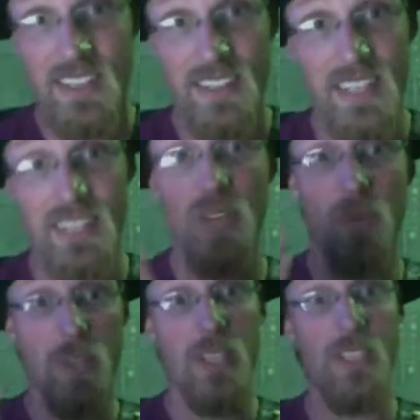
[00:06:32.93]
They did a
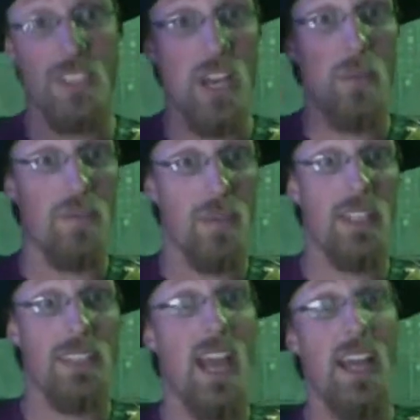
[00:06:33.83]
really good job of
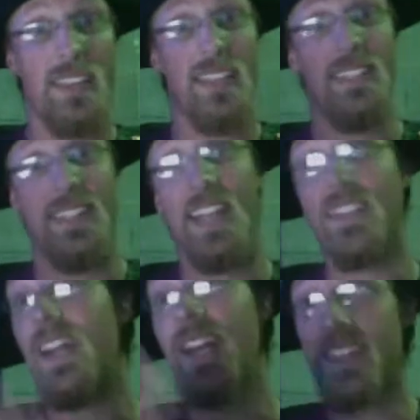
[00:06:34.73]
really tying things
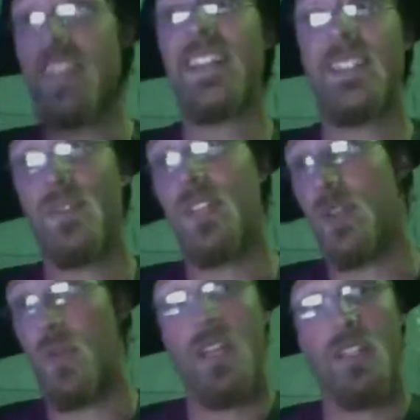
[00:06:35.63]
together. And I think that's really
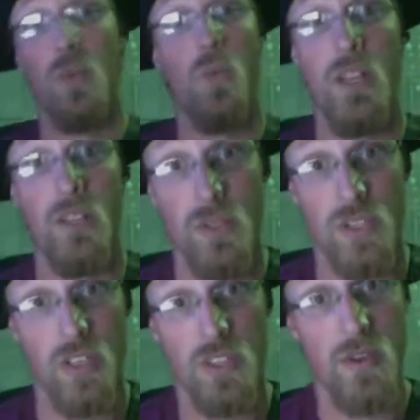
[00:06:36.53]
credit to what Lucha
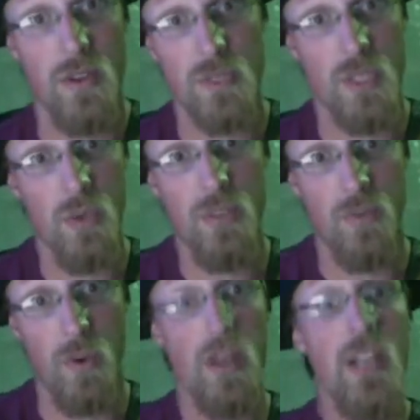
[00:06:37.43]
Underground was going
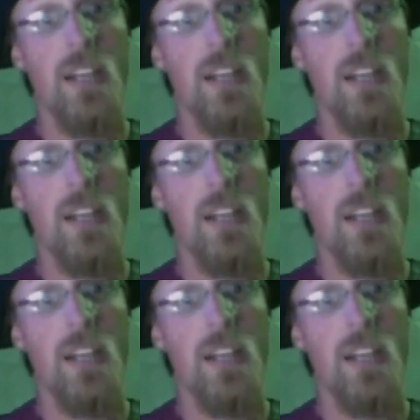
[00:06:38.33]
for.